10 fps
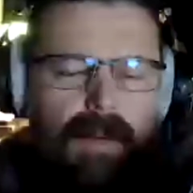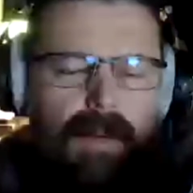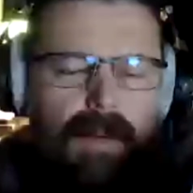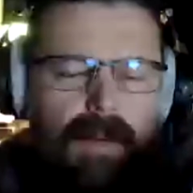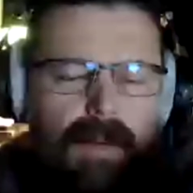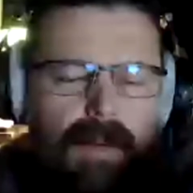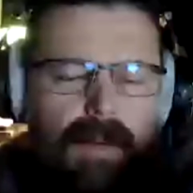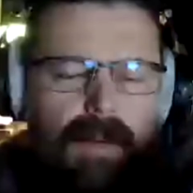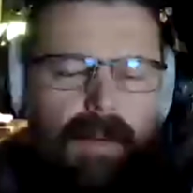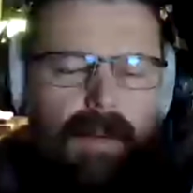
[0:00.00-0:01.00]
high
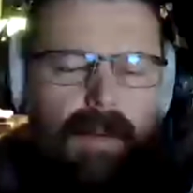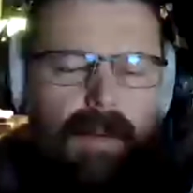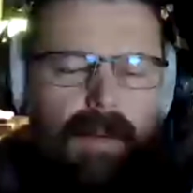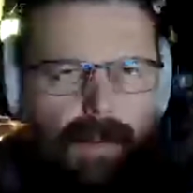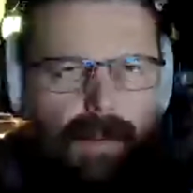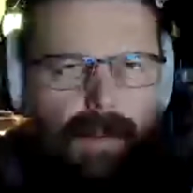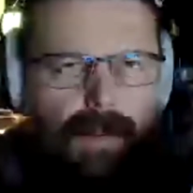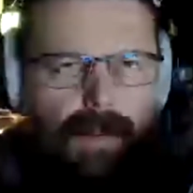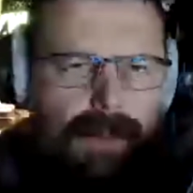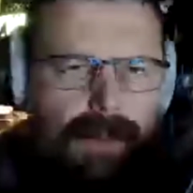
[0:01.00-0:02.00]
quality
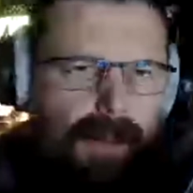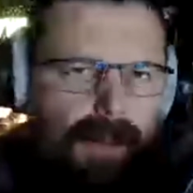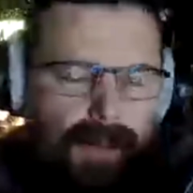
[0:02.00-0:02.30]
trousers.